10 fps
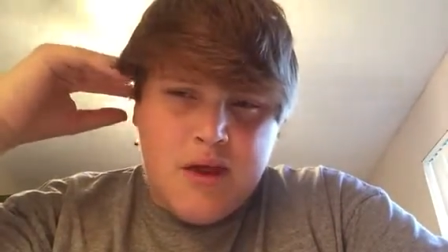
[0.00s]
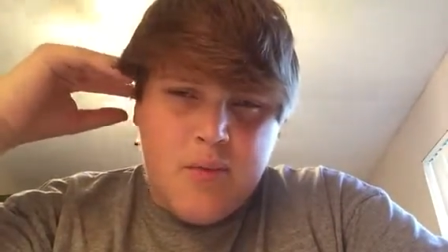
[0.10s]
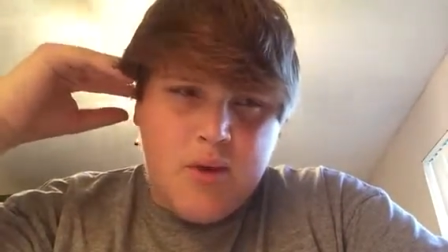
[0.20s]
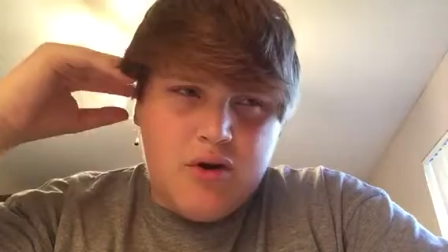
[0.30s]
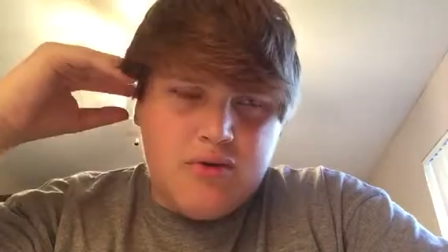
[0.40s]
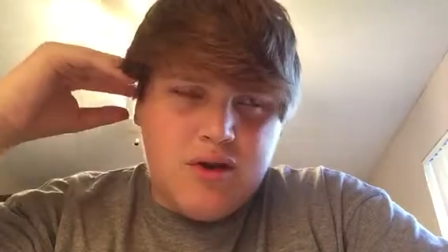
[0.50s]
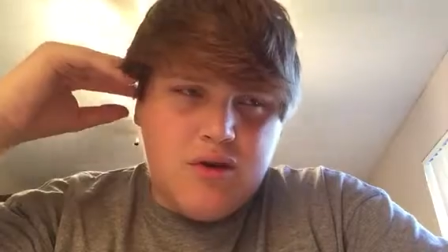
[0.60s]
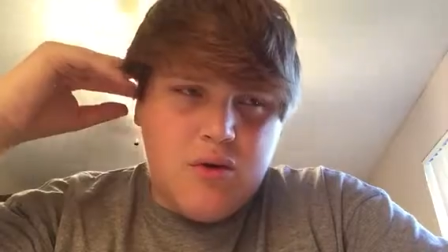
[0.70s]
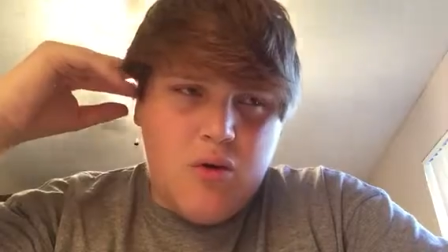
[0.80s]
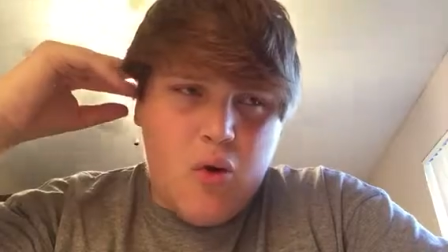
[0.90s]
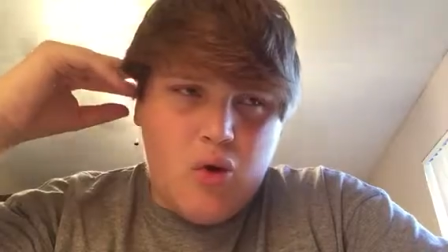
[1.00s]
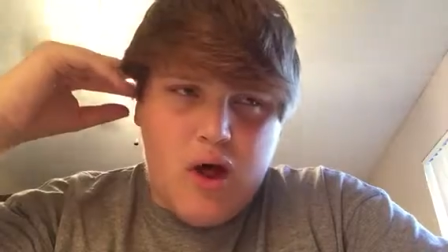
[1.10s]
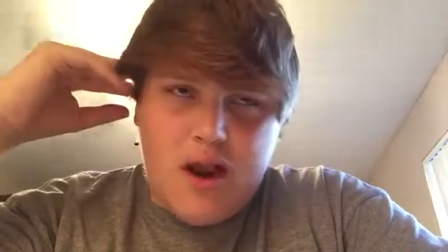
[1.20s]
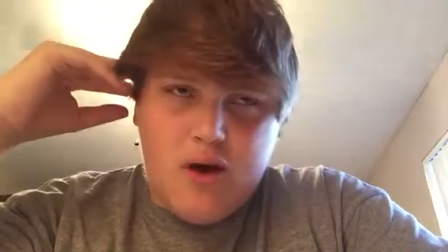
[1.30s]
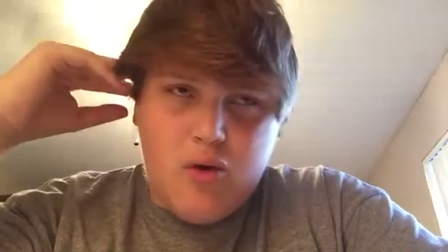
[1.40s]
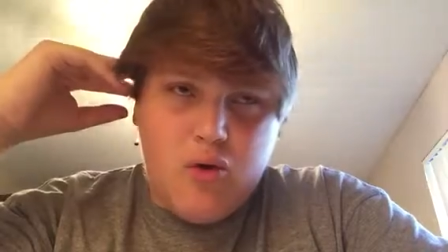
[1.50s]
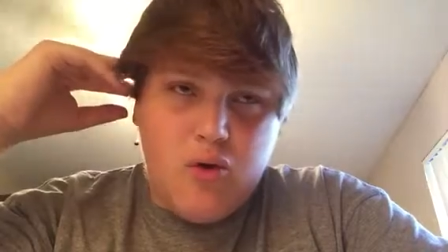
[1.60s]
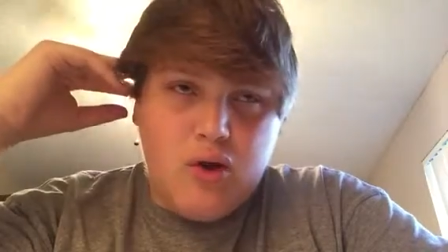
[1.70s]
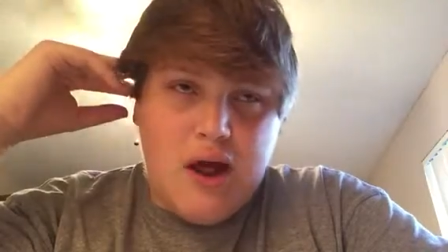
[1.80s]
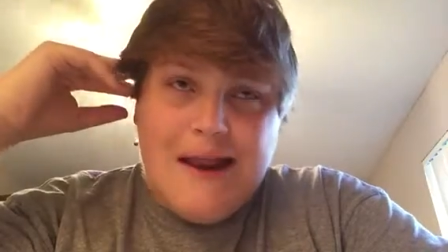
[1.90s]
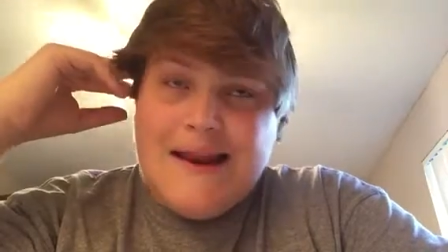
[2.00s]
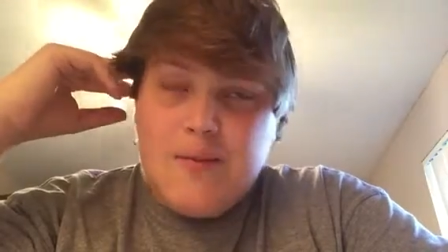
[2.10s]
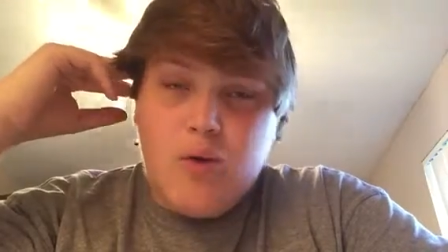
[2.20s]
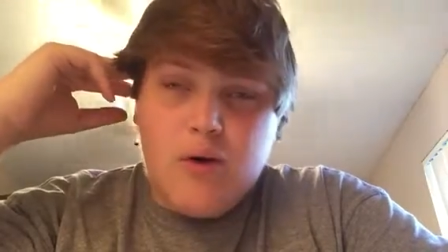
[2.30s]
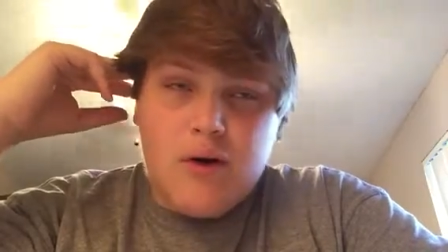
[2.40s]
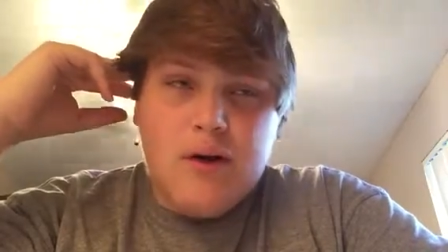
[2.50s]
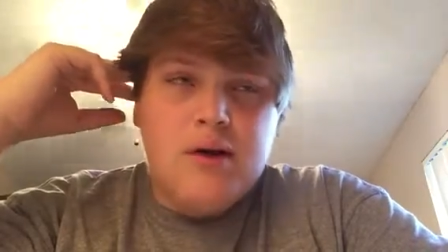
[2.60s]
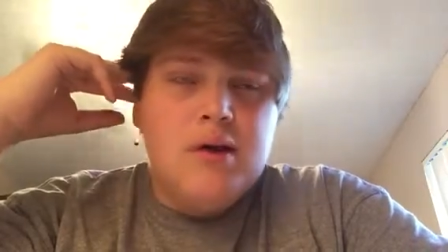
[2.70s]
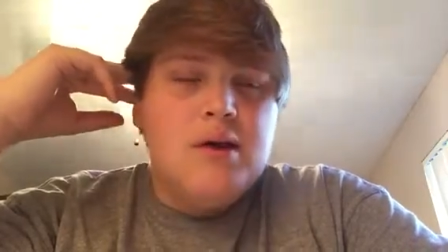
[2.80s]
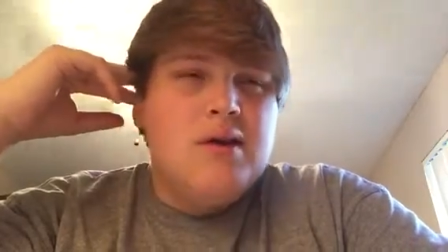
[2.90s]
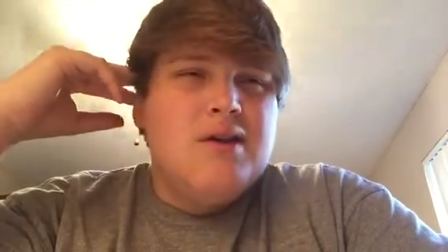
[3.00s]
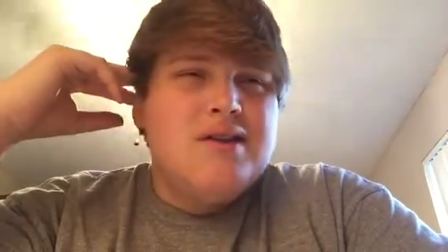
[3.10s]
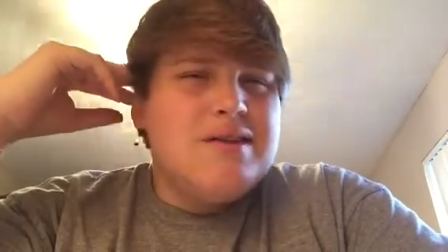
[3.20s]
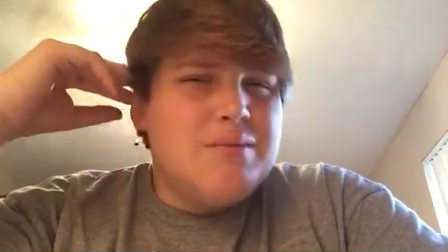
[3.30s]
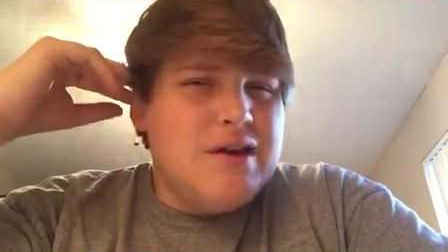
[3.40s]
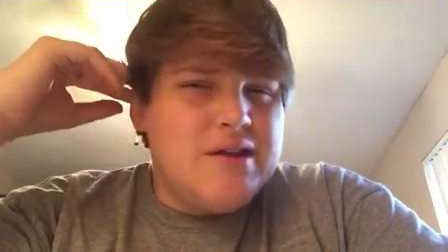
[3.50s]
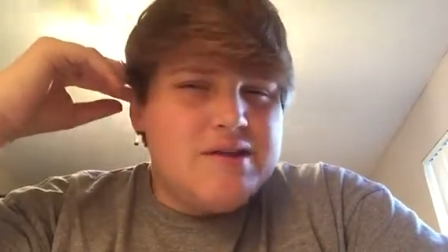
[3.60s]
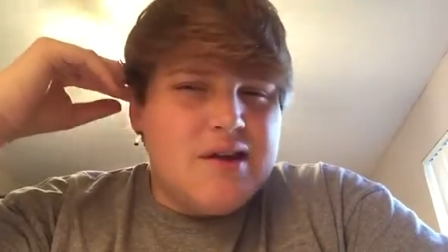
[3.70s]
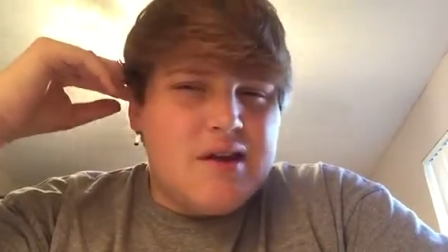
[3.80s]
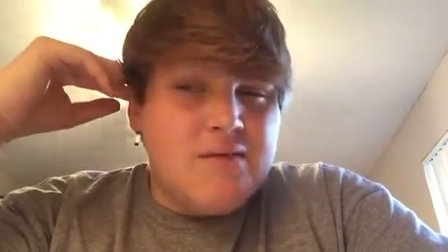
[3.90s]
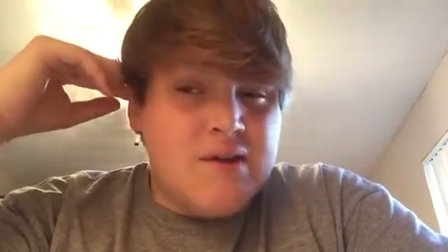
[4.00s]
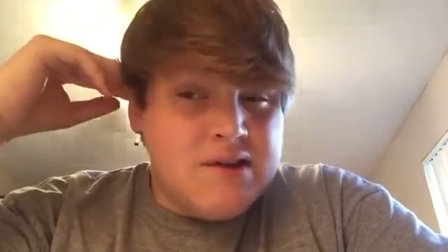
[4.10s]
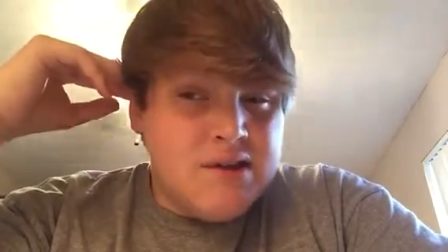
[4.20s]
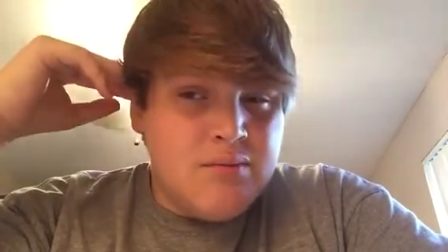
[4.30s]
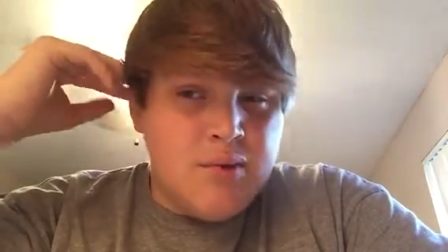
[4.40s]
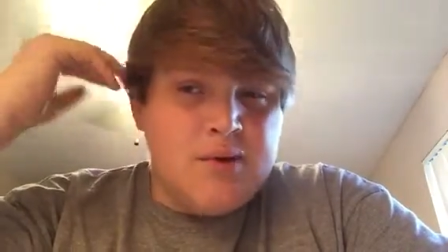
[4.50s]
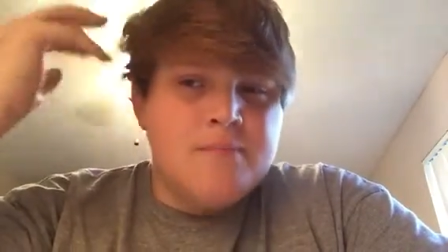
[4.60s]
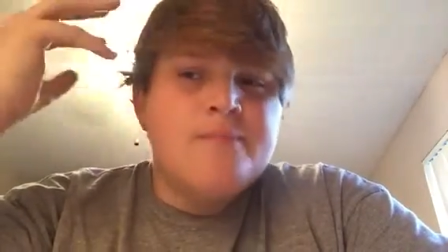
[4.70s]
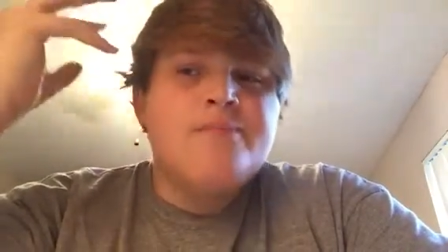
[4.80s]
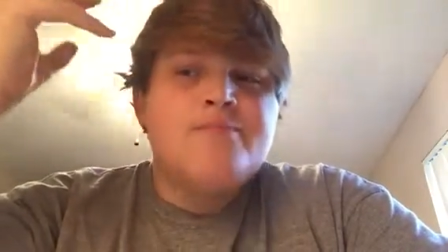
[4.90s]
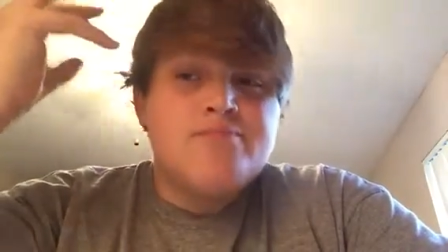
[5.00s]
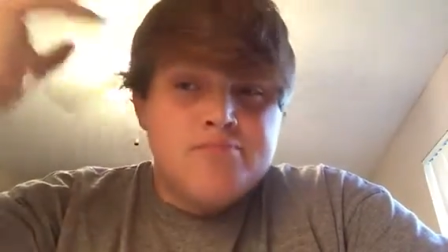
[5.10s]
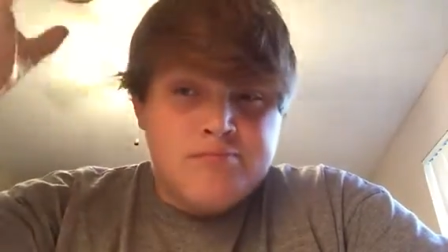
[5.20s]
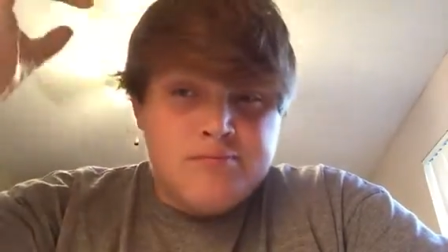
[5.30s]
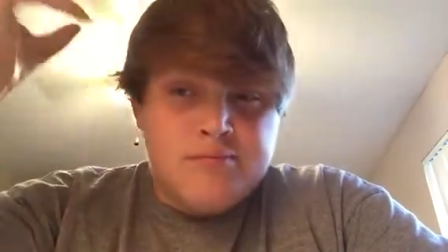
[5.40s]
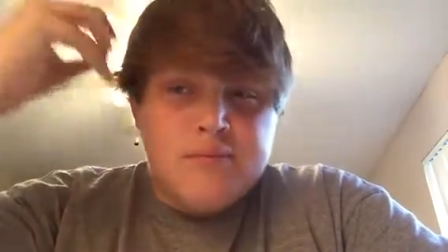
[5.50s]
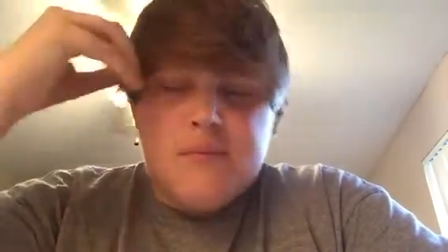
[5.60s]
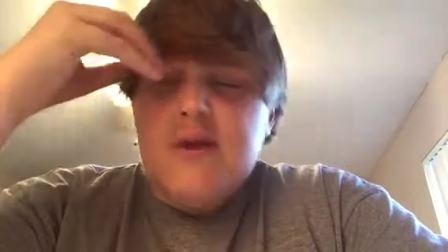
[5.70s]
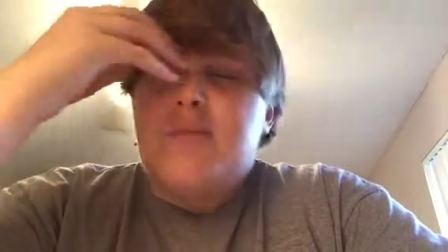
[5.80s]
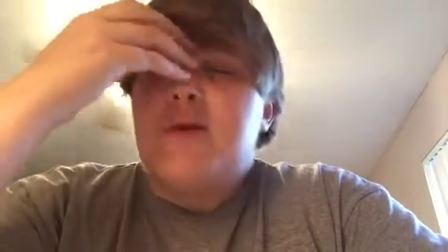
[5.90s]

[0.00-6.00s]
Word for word: and we don't really know a whole lot a whole lot anymore. To me, it's not convincing, but I